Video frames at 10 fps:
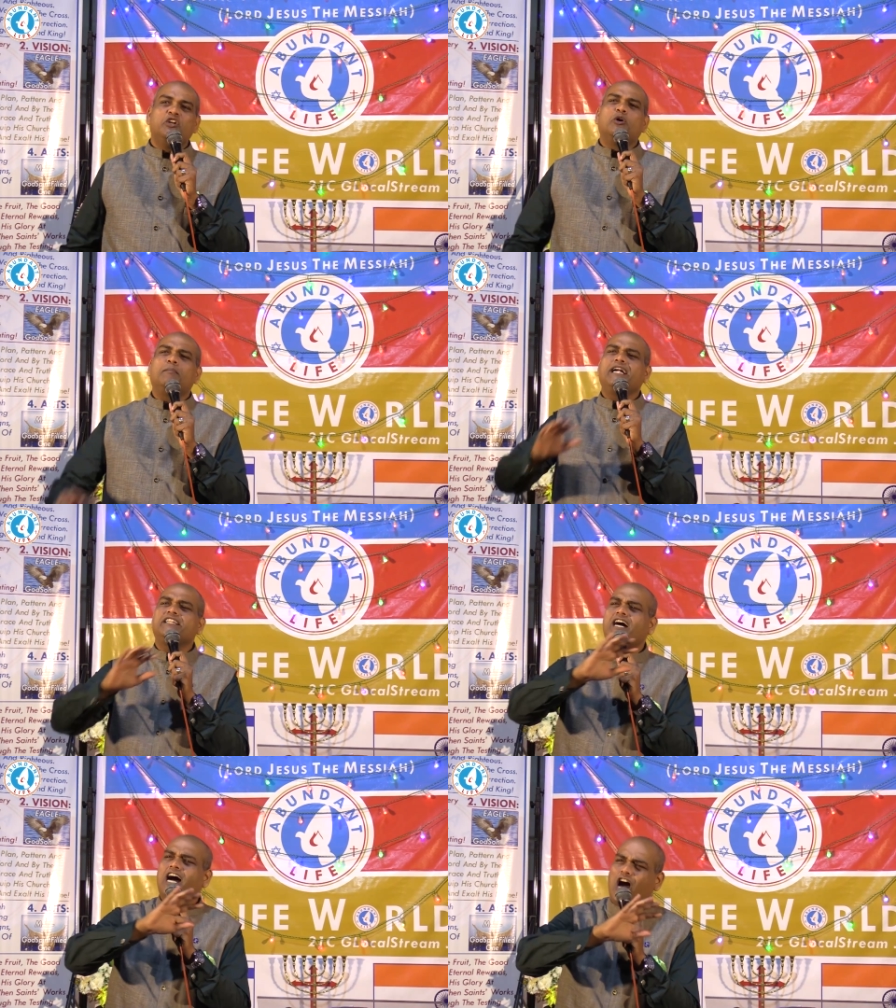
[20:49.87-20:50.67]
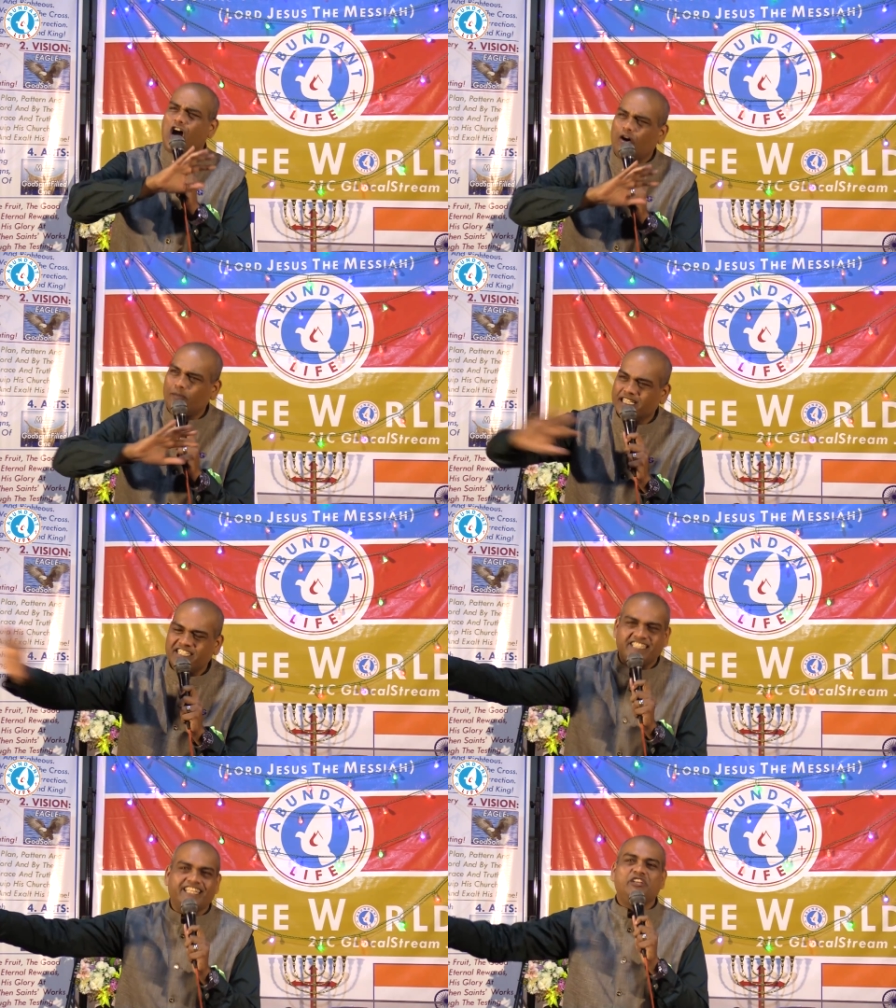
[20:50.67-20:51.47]
No matter how
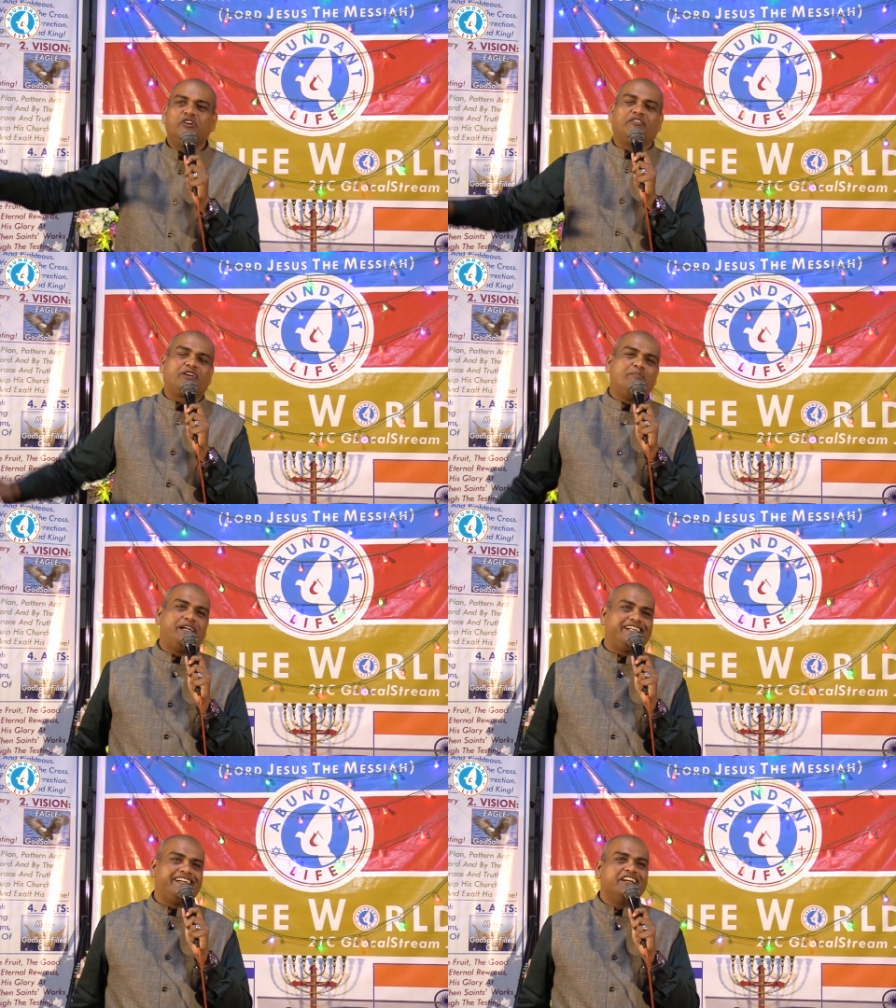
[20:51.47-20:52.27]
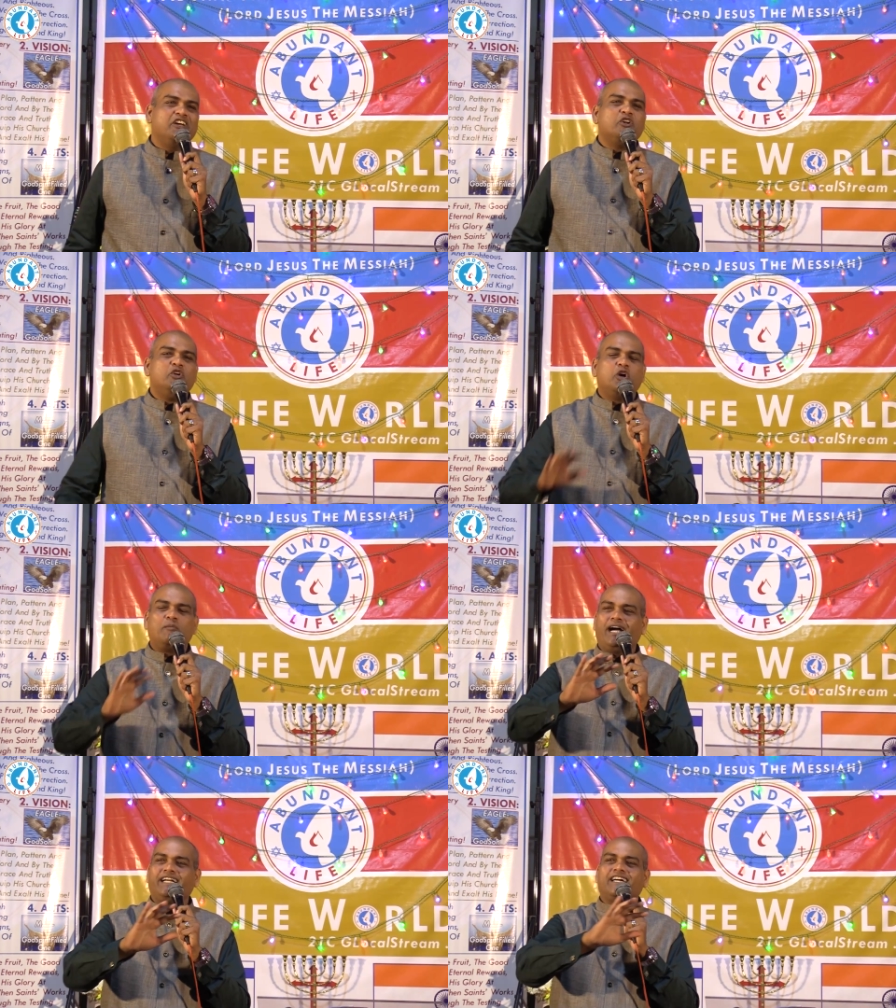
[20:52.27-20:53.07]
much sin you have committed,
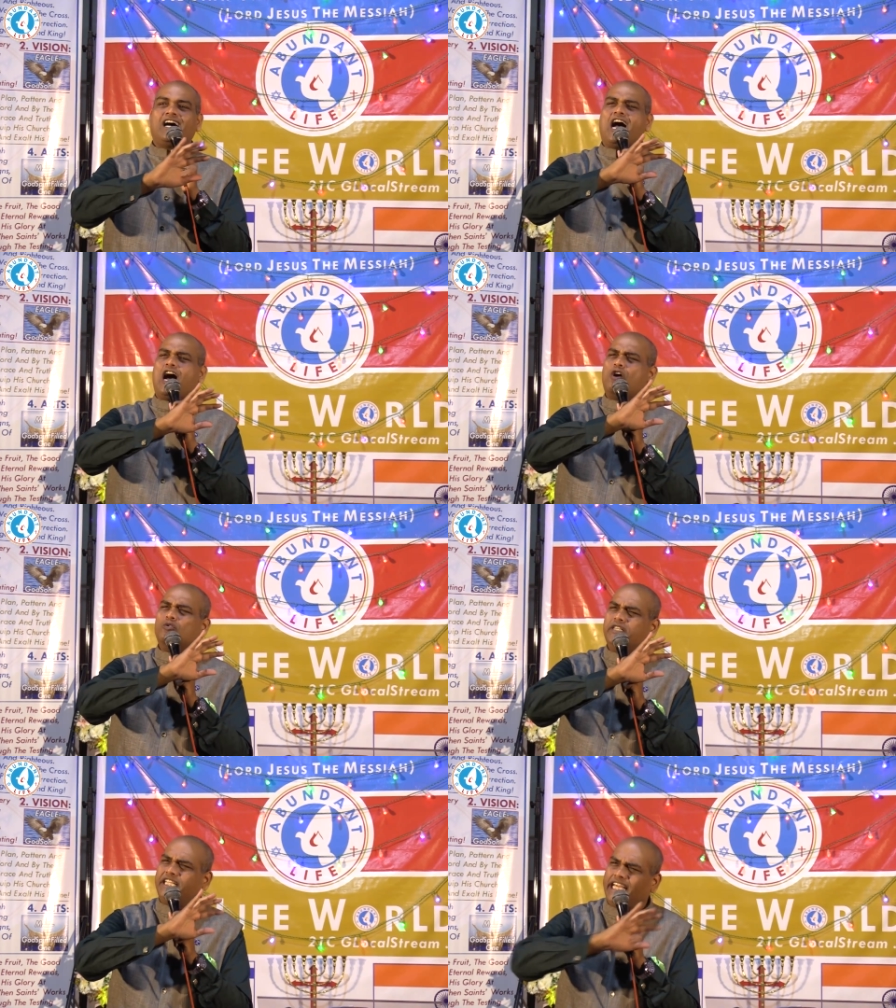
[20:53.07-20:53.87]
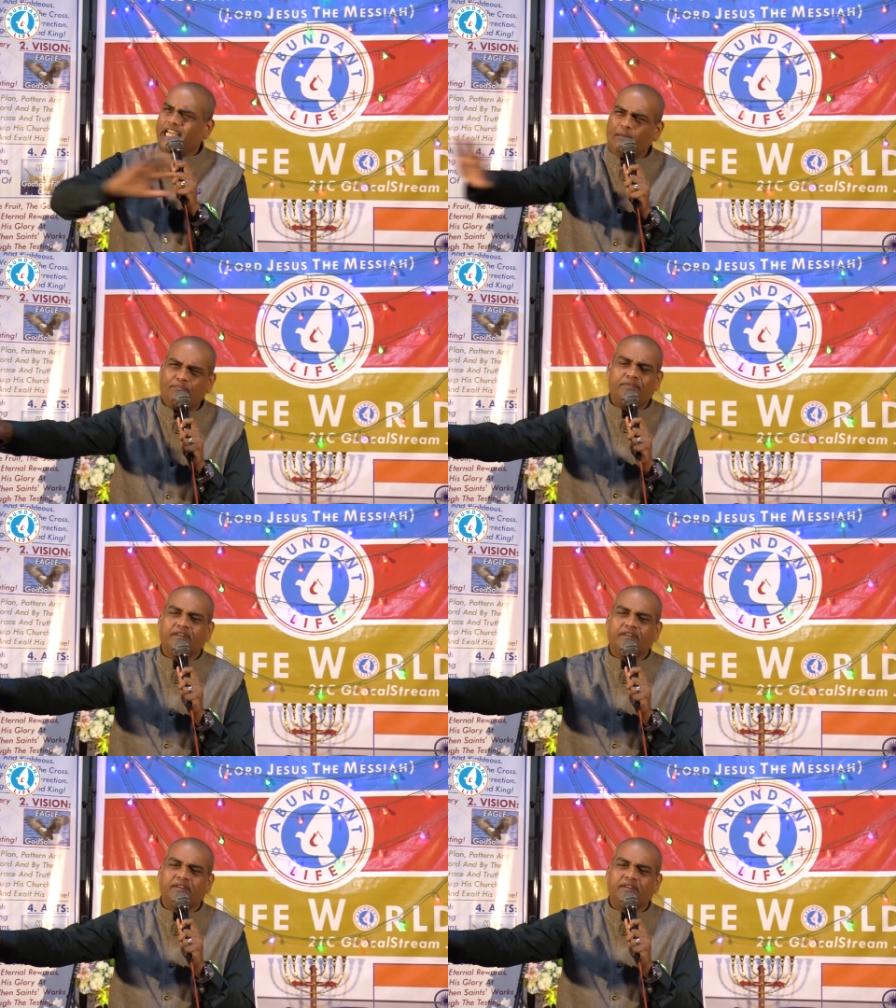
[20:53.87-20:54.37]
no matter how deep